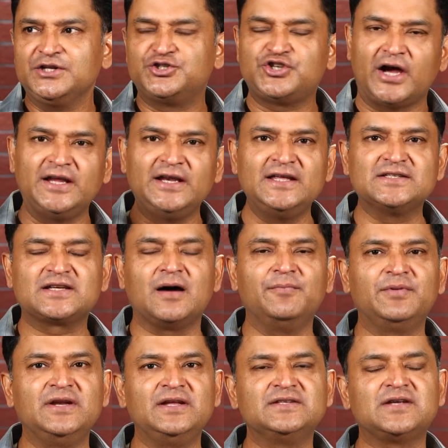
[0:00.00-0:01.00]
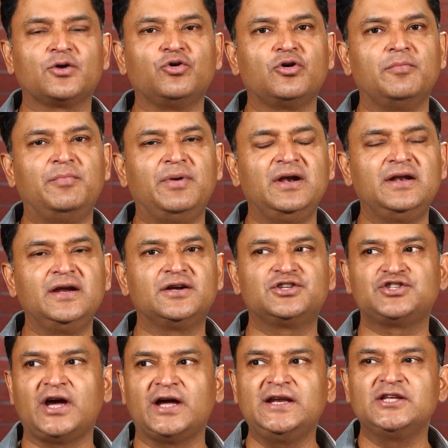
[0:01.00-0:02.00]
Chinese companies are going to build
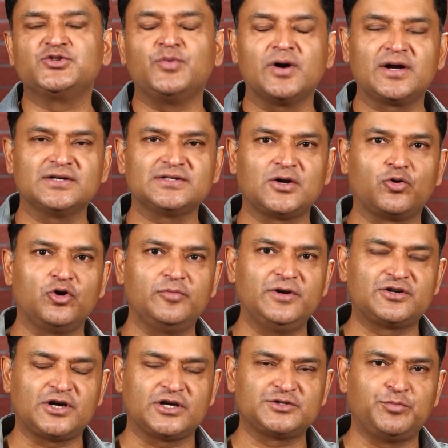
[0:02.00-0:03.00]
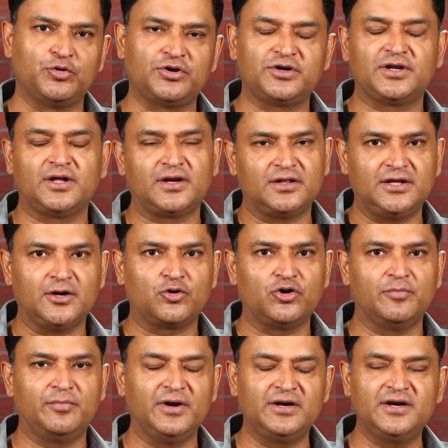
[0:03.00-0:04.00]
it. Chinese workers are going to be transported here and they're
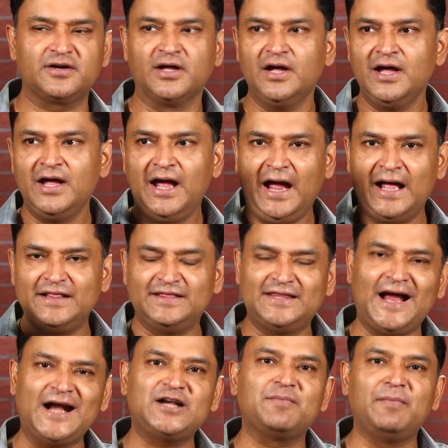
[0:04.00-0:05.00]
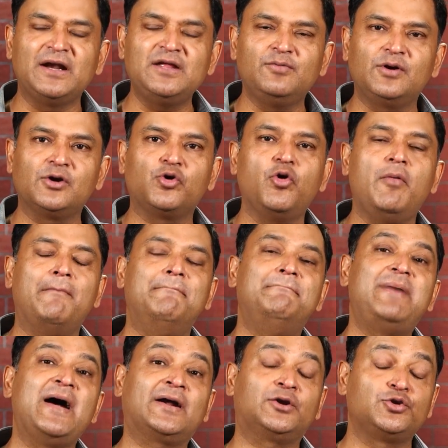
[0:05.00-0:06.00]
going to build it. And that money will
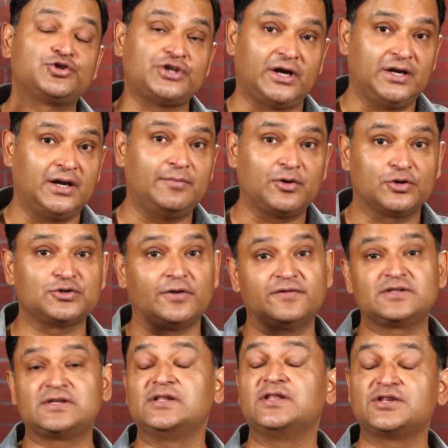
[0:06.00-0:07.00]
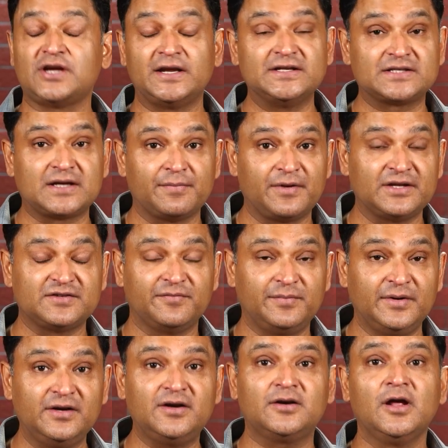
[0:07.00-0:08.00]
go back to China because obviously the Chinese companies
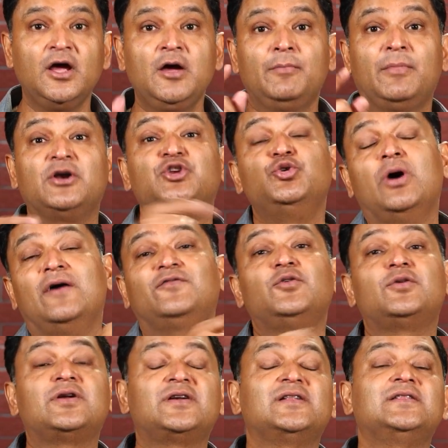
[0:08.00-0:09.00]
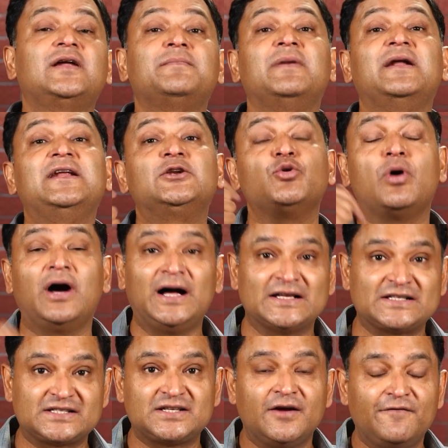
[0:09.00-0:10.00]
have built it. But you have to return that money to
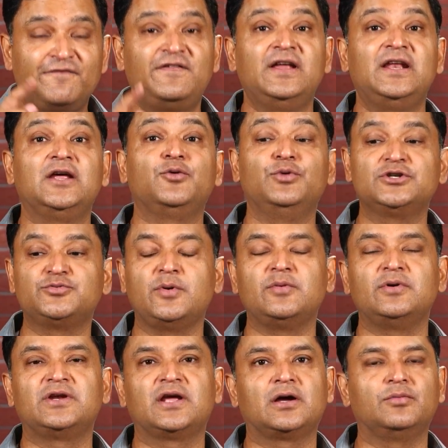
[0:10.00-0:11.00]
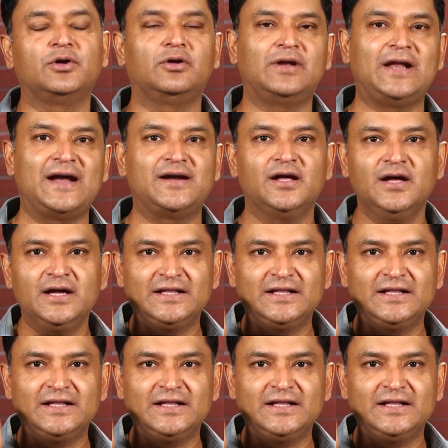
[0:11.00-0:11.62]
us, failing which we will take away your land.